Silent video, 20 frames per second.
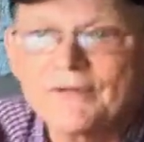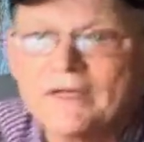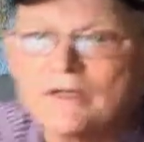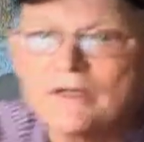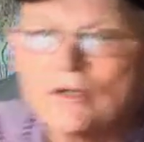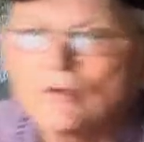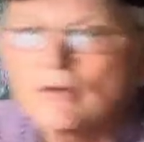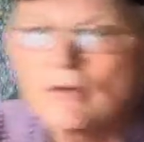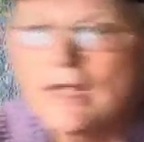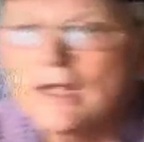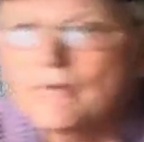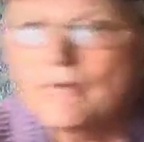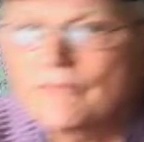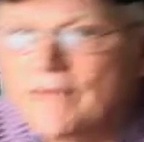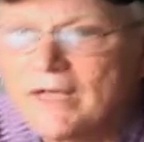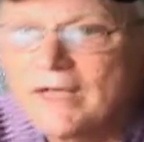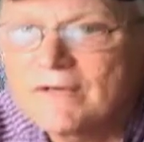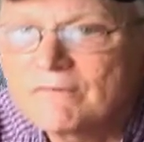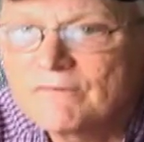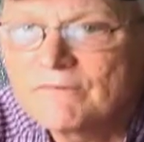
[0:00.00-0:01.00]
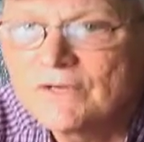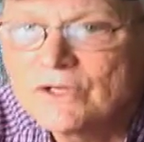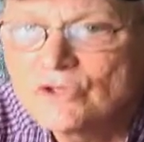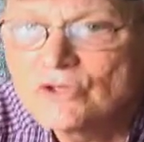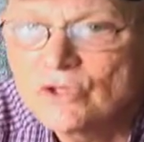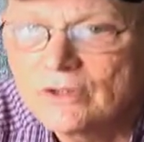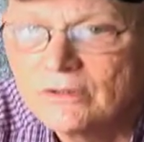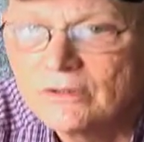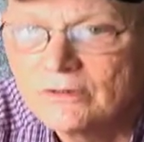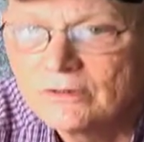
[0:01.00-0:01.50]
don't have that
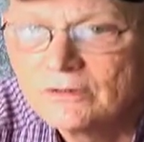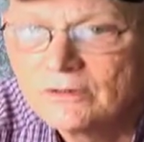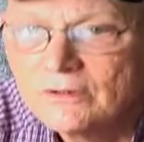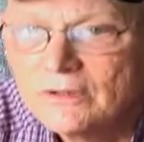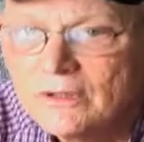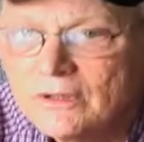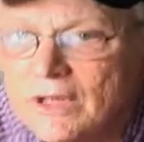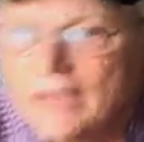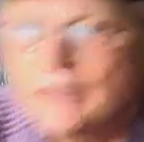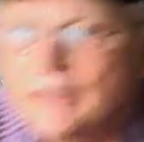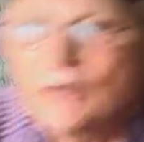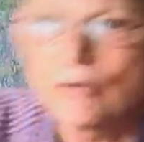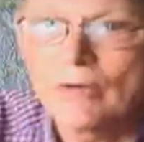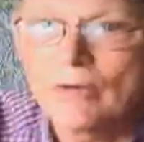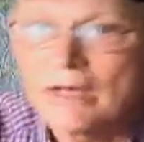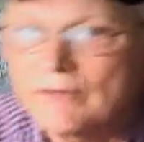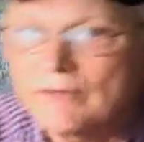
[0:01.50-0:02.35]
vision, and they don't have